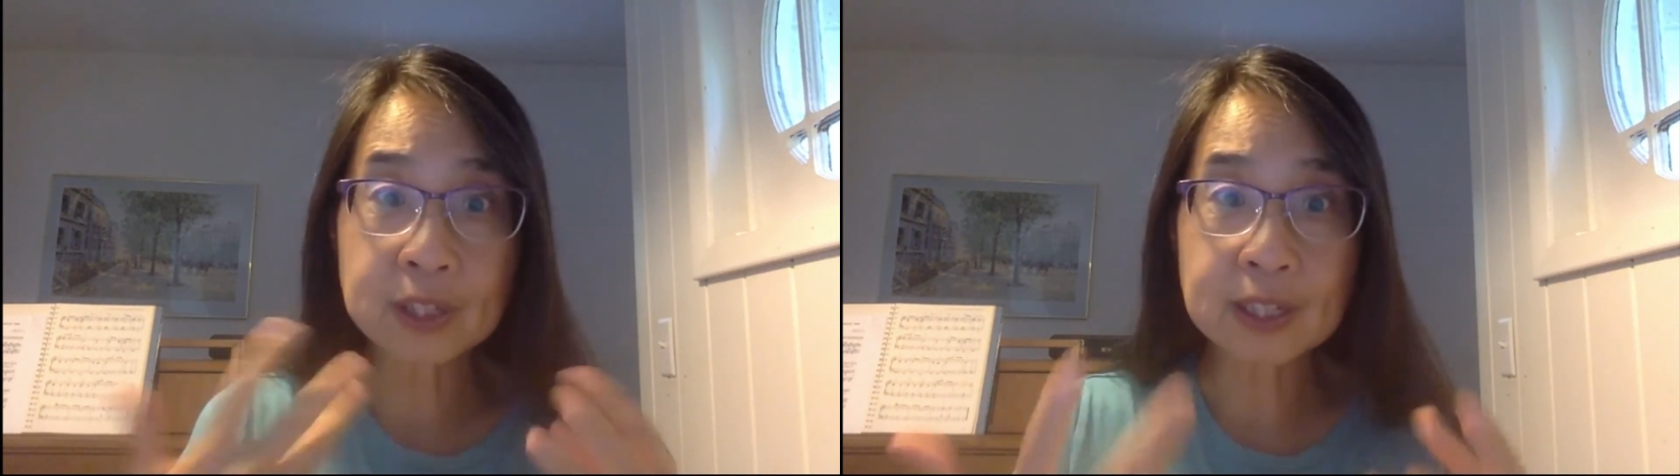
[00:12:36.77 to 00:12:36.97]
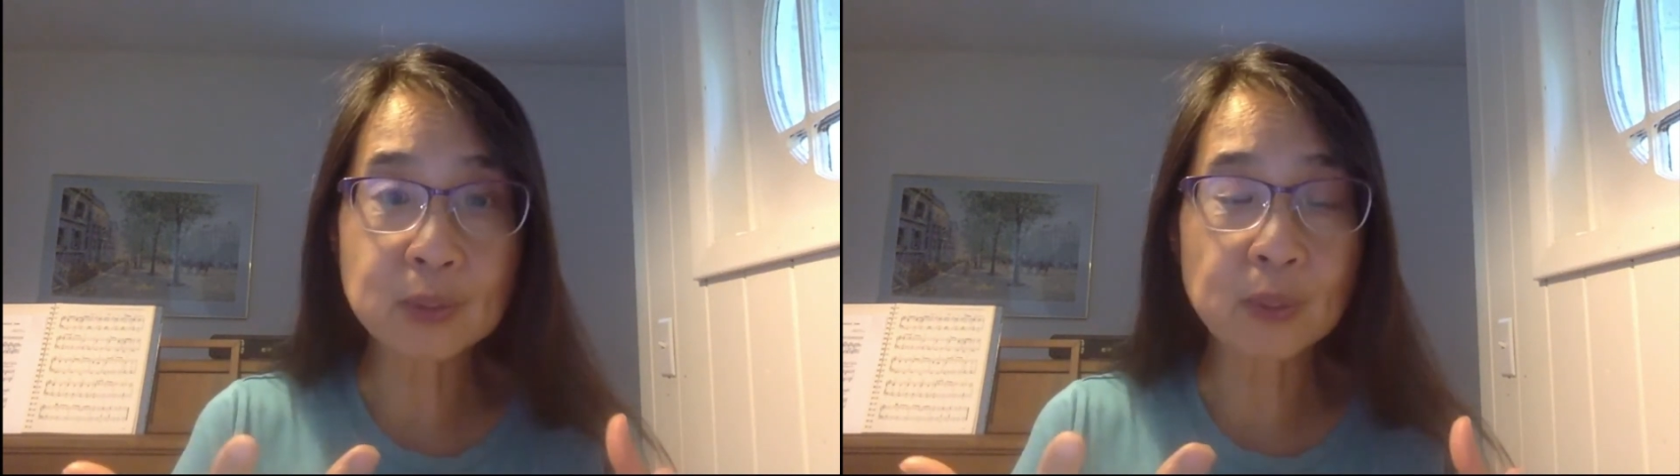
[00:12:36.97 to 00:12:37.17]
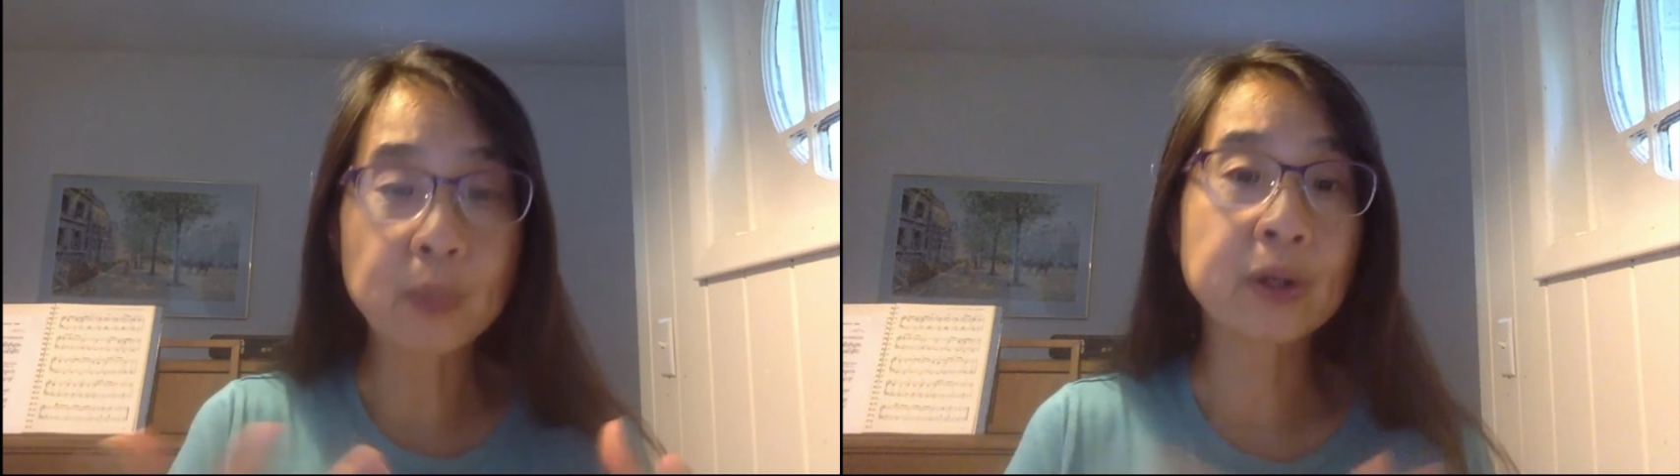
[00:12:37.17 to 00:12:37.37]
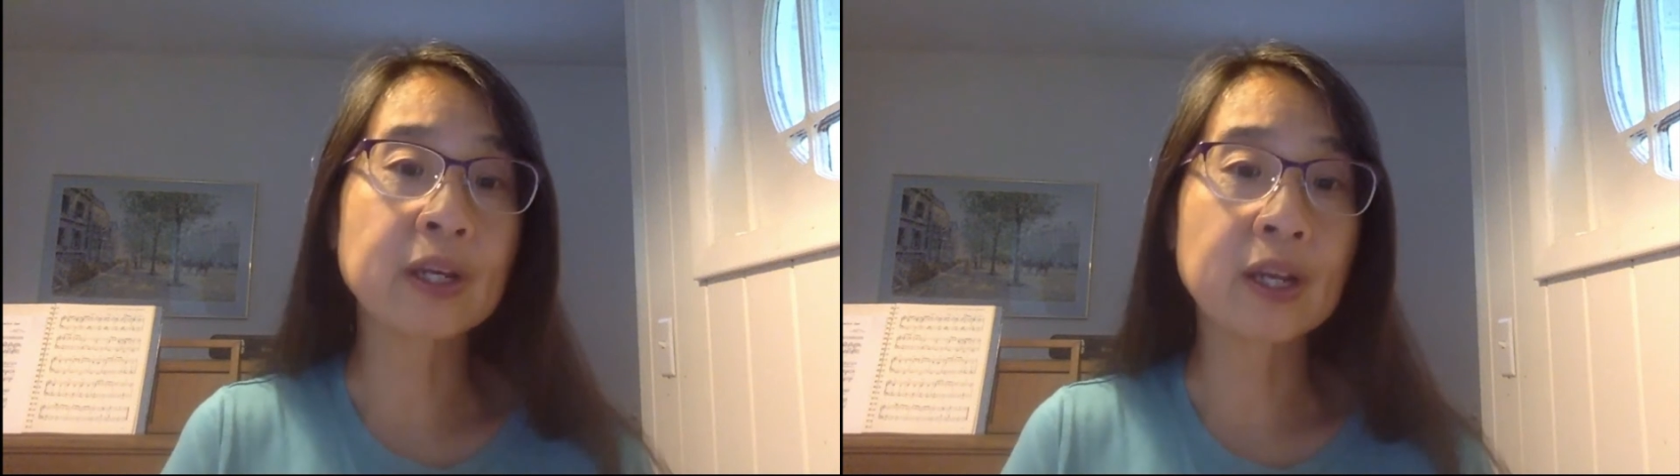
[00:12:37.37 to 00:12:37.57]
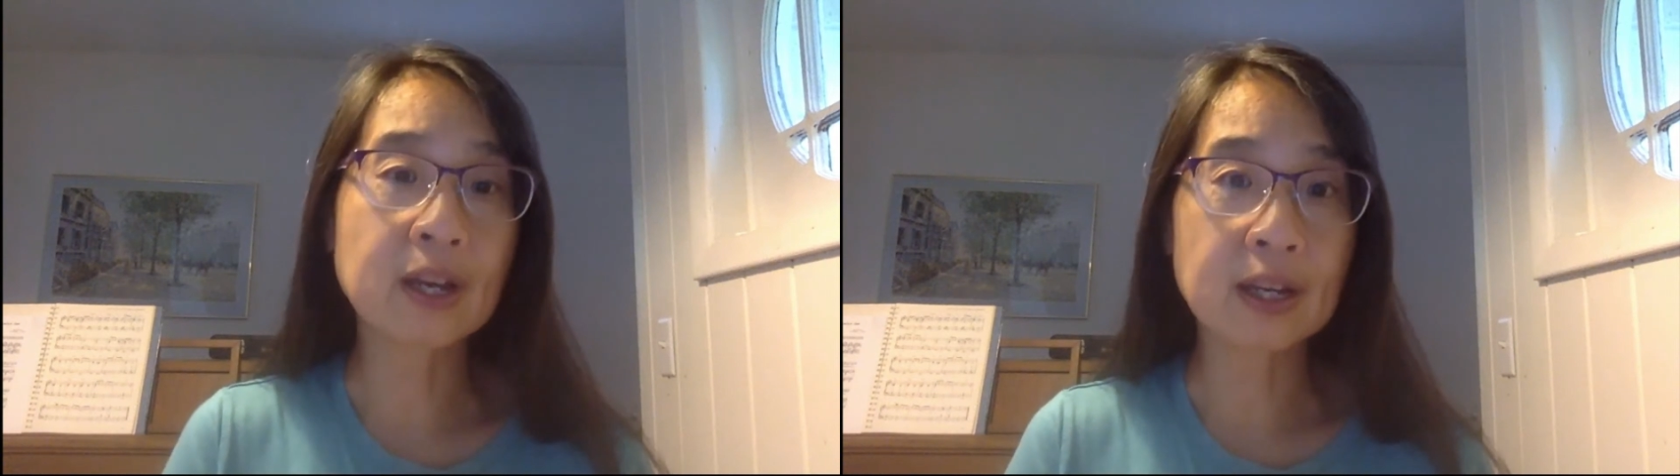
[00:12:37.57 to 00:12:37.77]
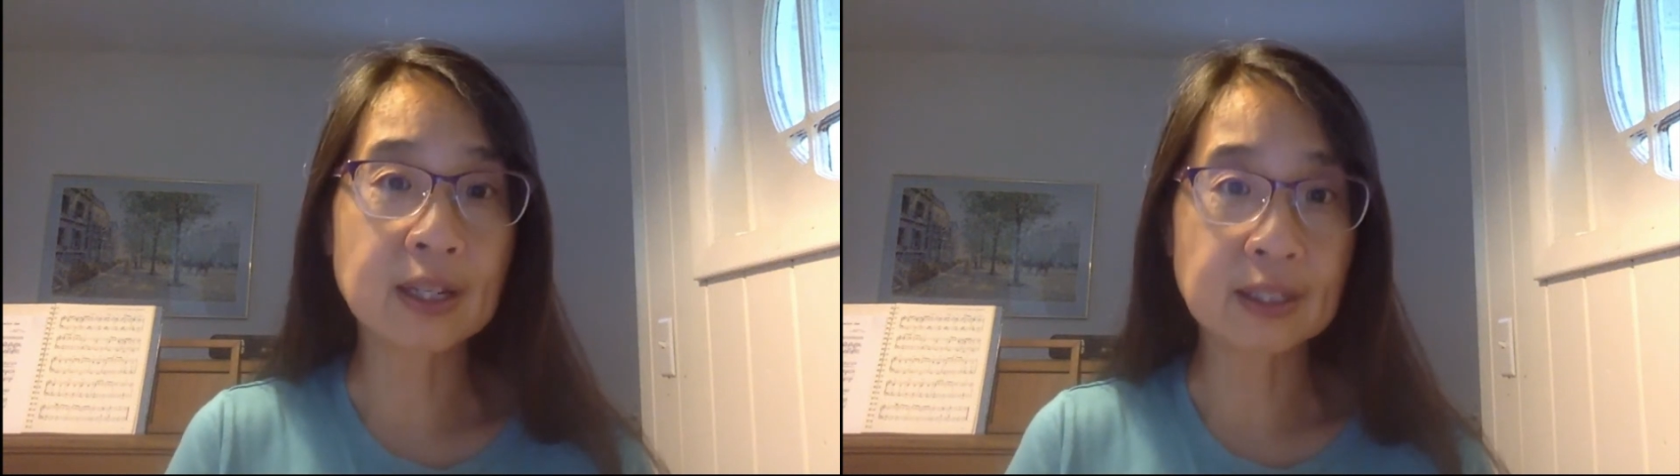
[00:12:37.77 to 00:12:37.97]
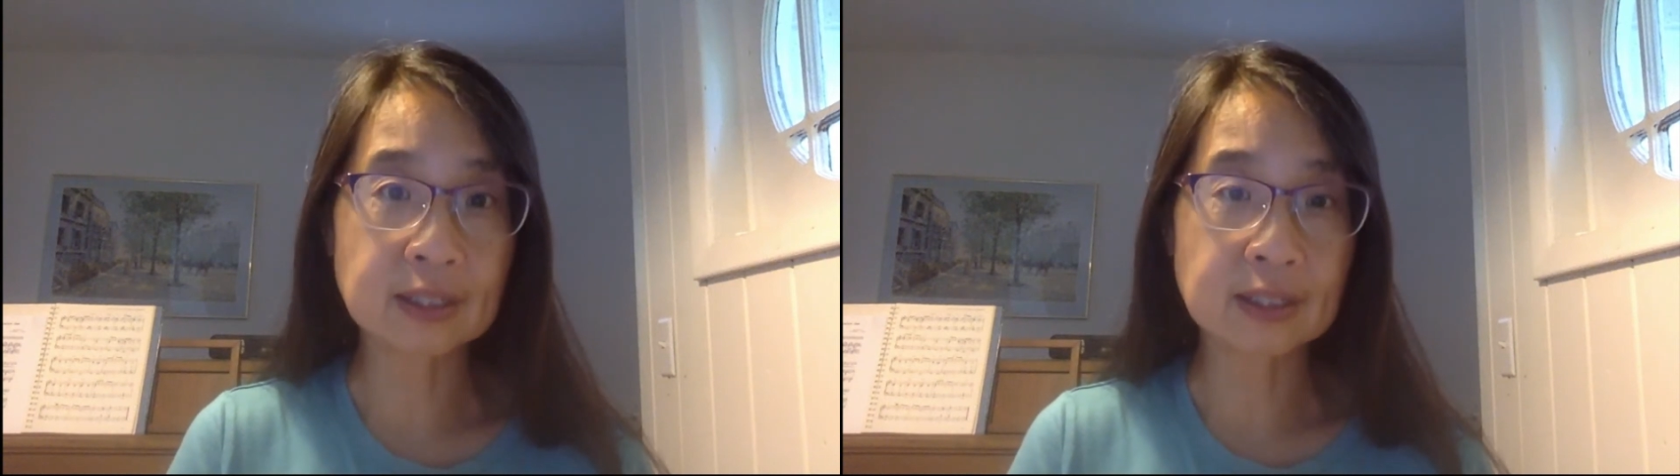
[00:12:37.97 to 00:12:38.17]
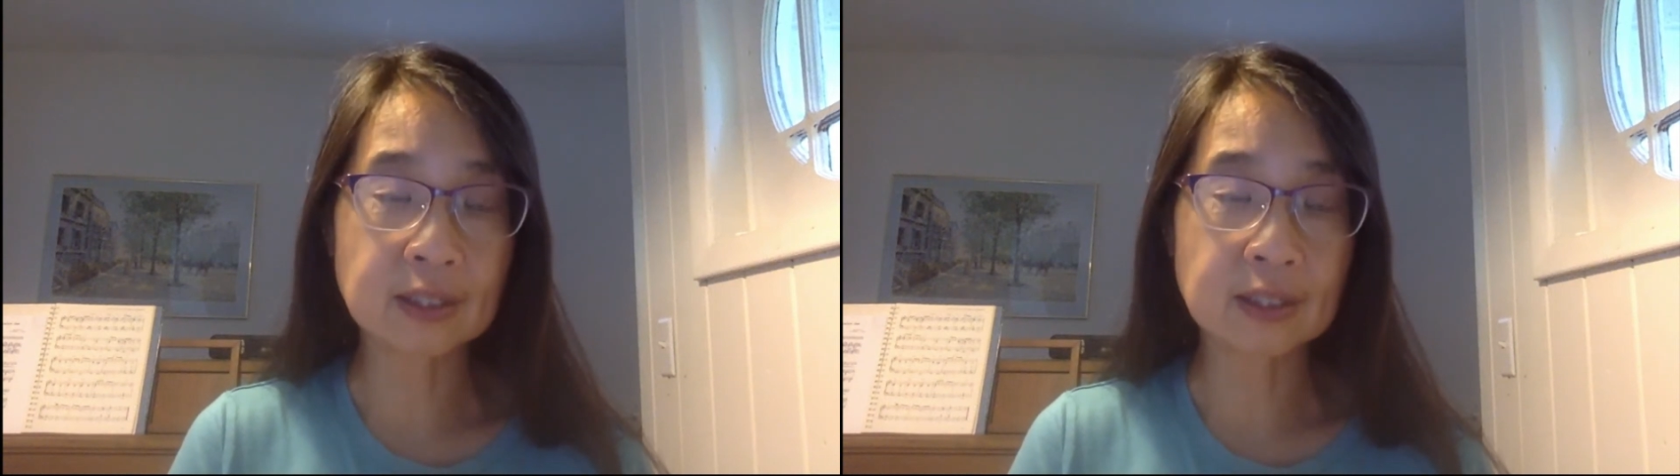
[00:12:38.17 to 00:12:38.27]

things we're working on is